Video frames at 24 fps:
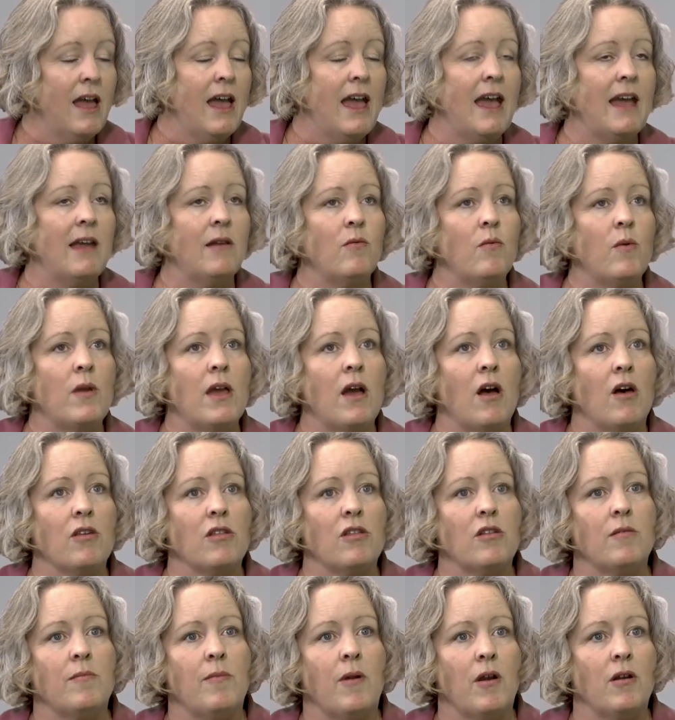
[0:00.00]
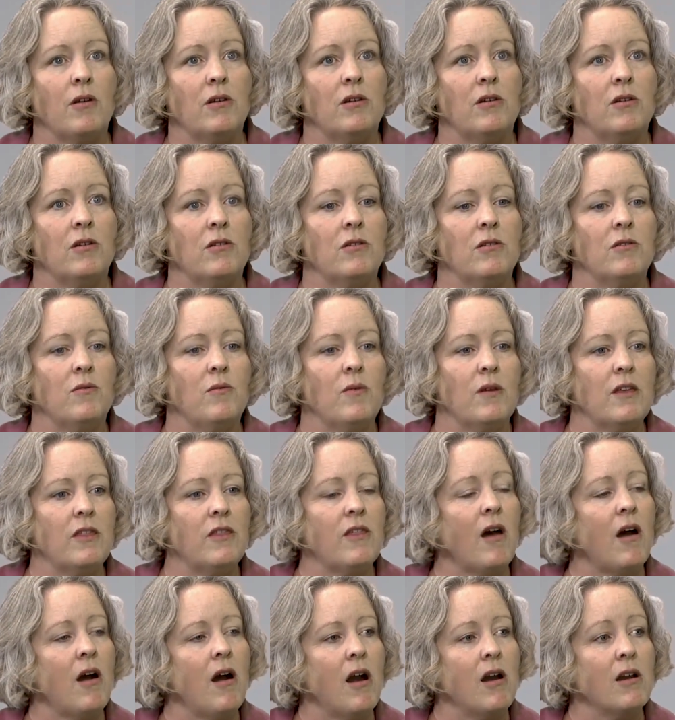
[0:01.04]
And we also partnered
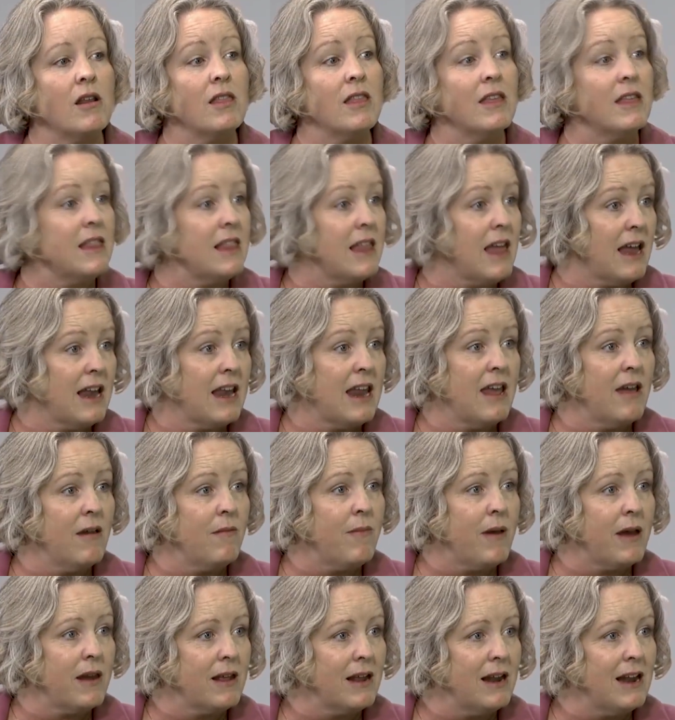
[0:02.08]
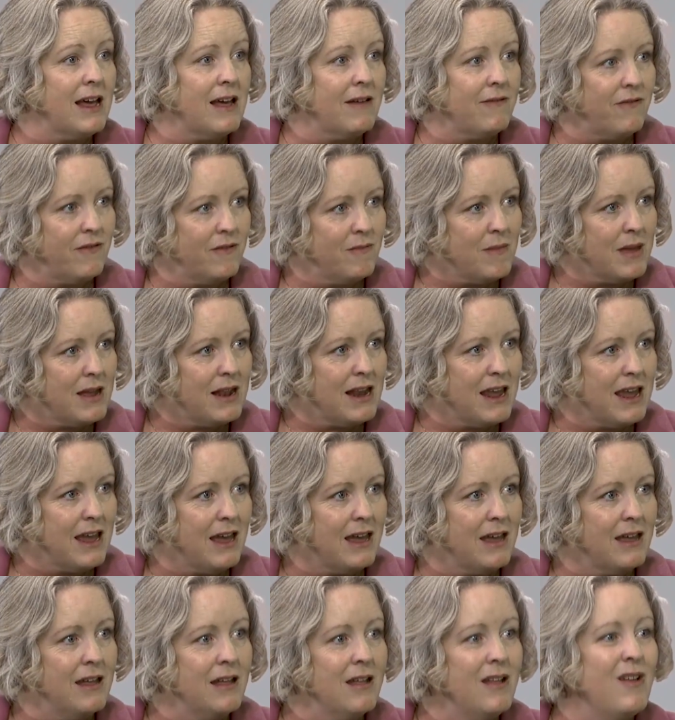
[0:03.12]
with Artesanía para la
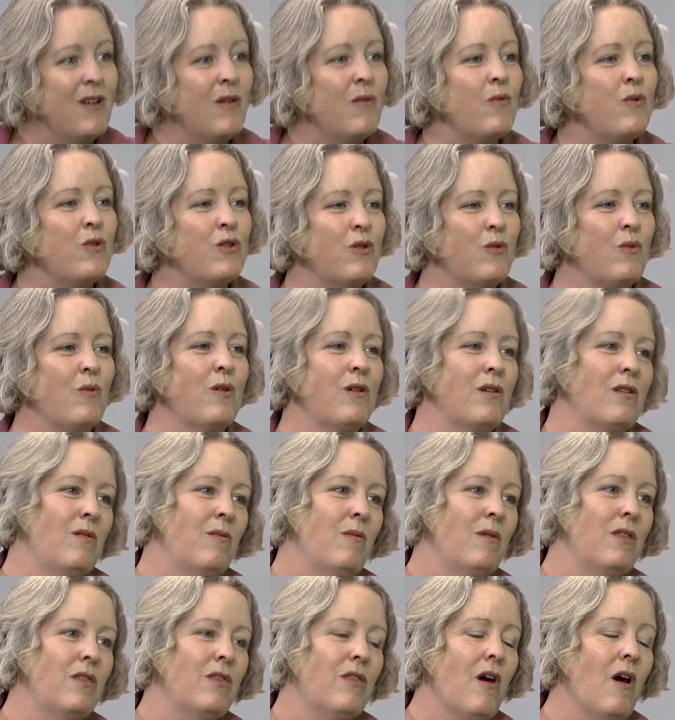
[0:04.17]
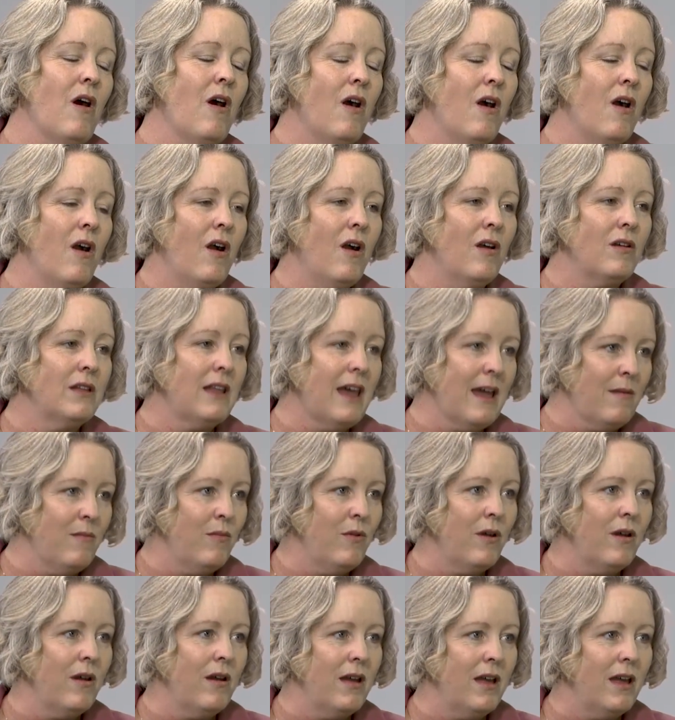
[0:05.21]
Familia, which works with our
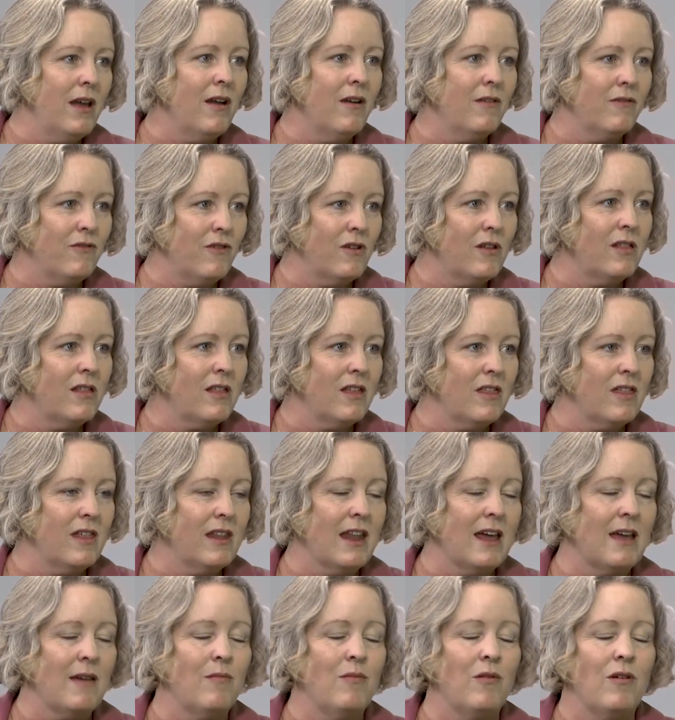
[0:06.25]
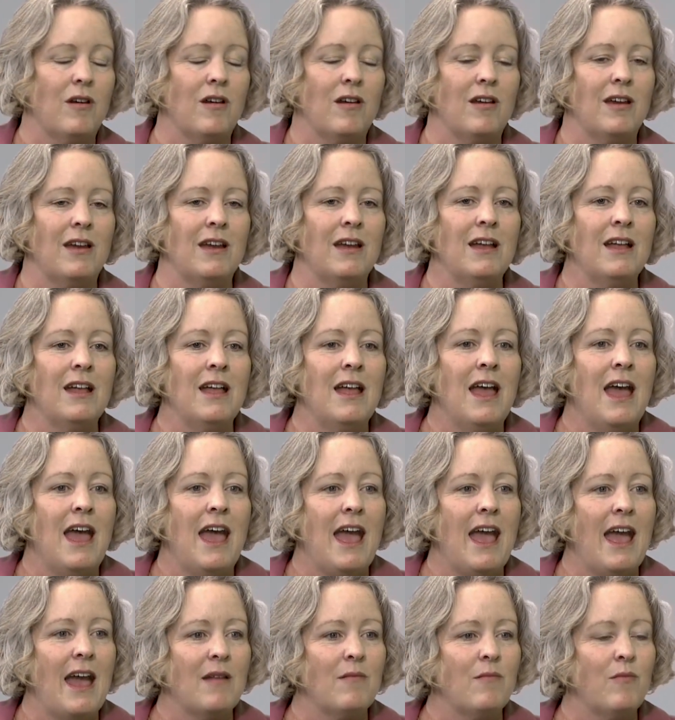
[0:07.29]
library, our Friends of the Library,
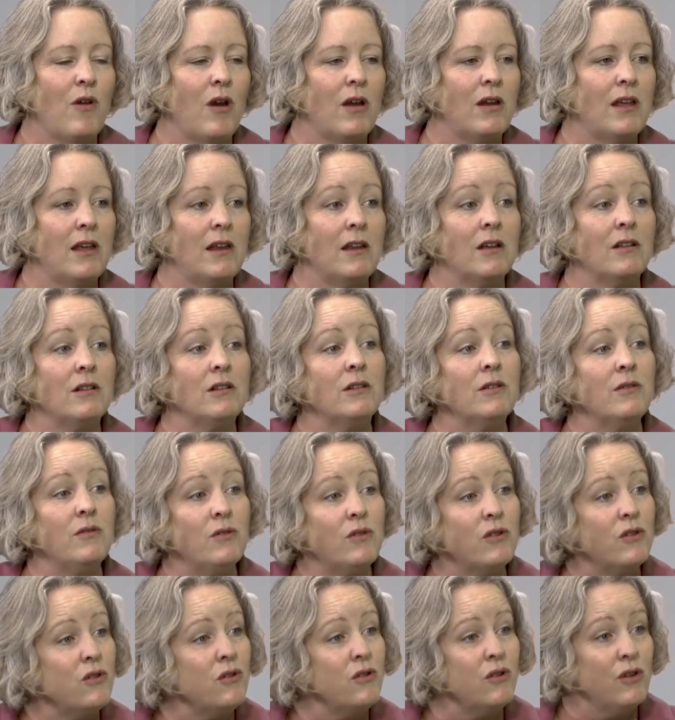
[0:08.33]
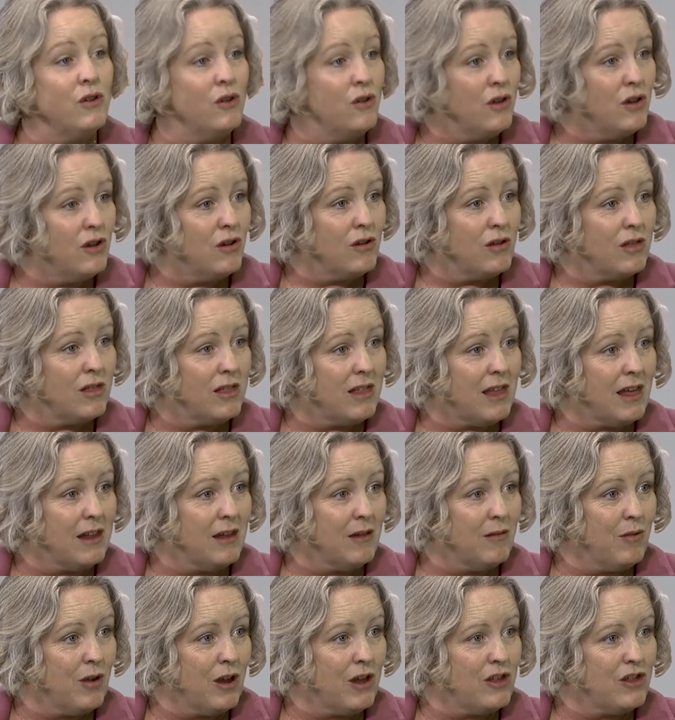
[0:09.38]
and brought in a Lunar New Year's
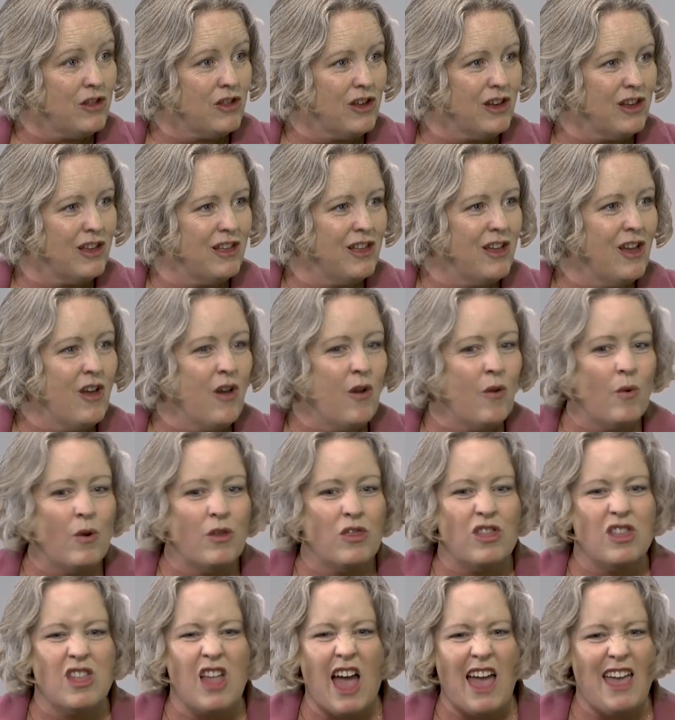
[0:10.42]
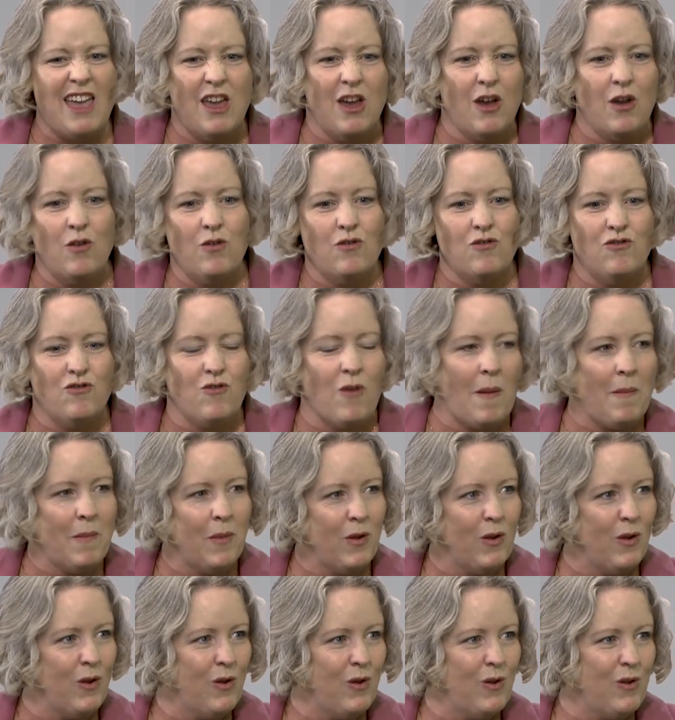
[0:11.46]
celebration with taiko
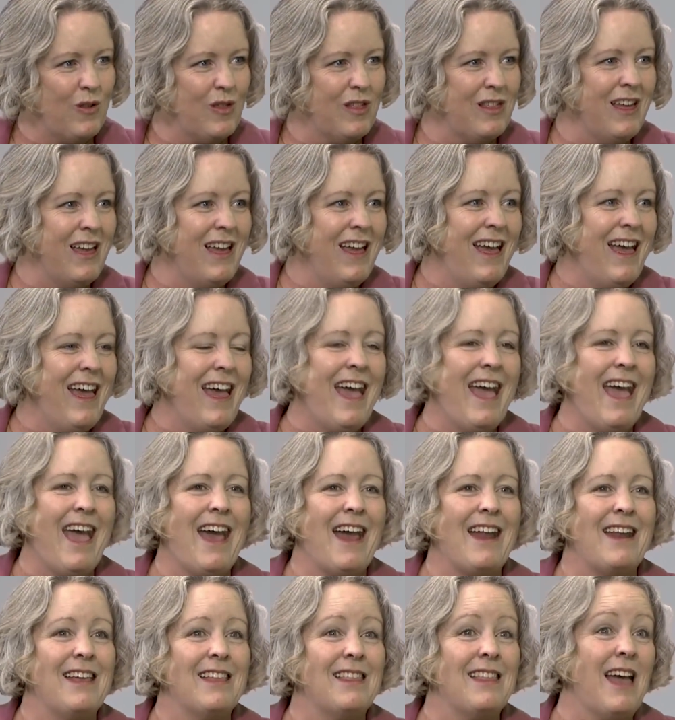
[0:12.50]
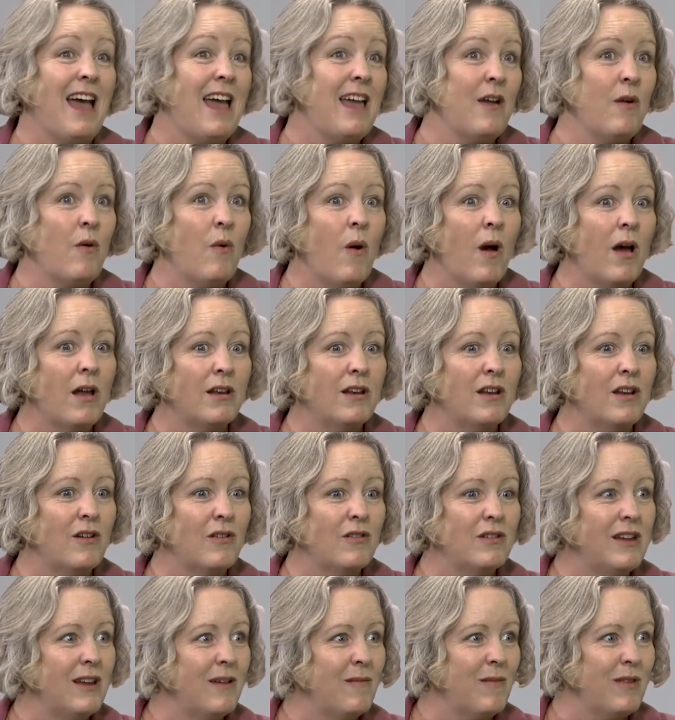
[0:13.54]
drummers and a
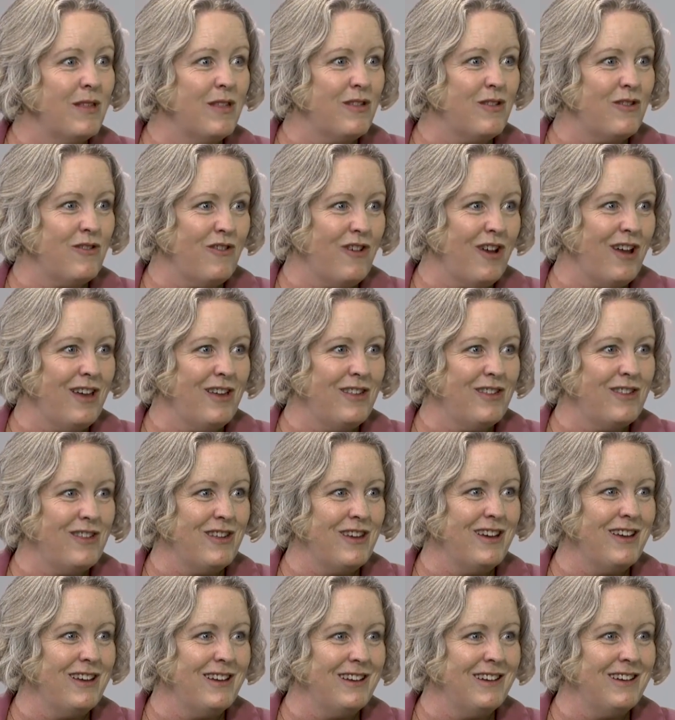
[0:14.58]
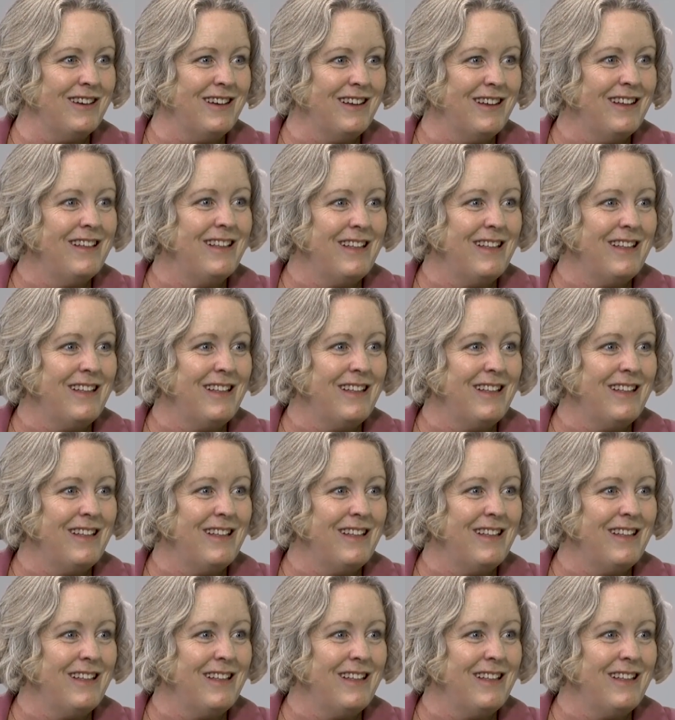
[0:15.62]
taekwondo demonstration.